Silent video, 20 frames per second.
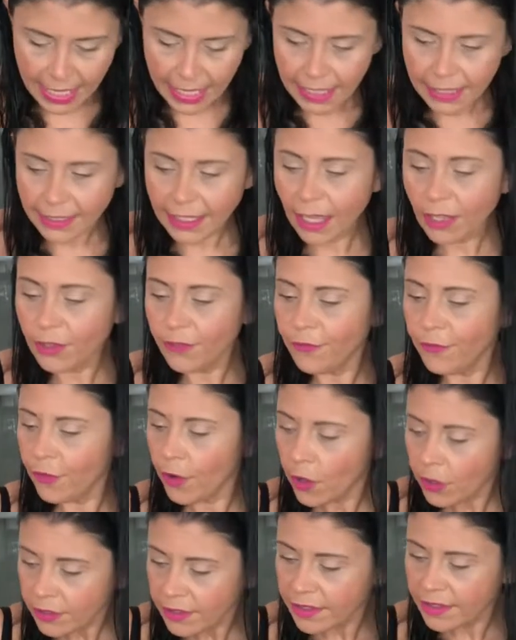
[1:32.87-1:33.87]
Now the
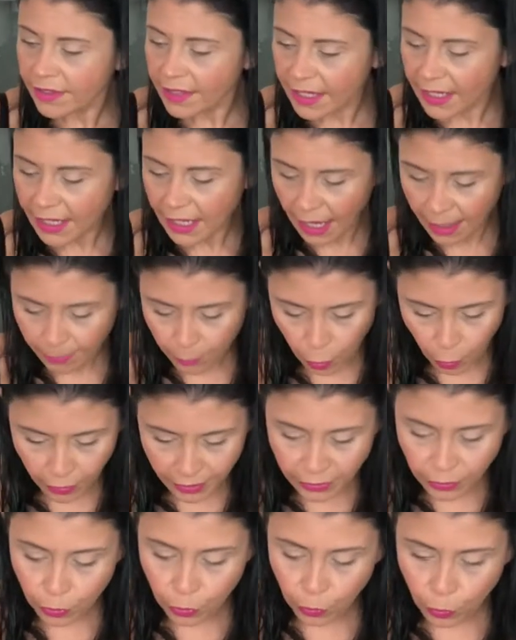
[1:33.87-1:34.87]
first thing I'm
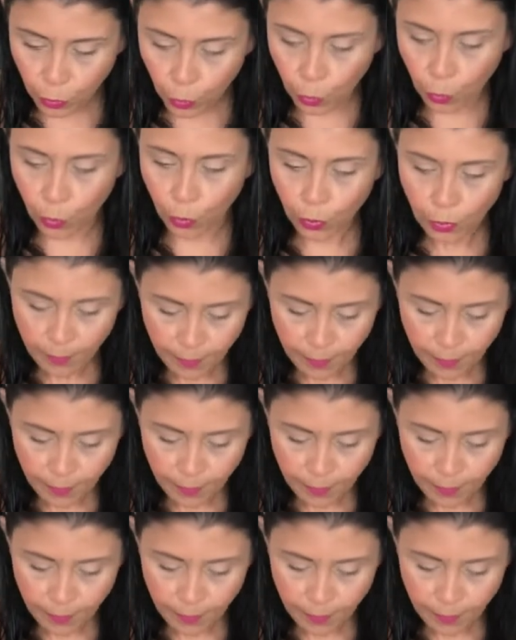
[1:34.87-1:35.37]
going to do,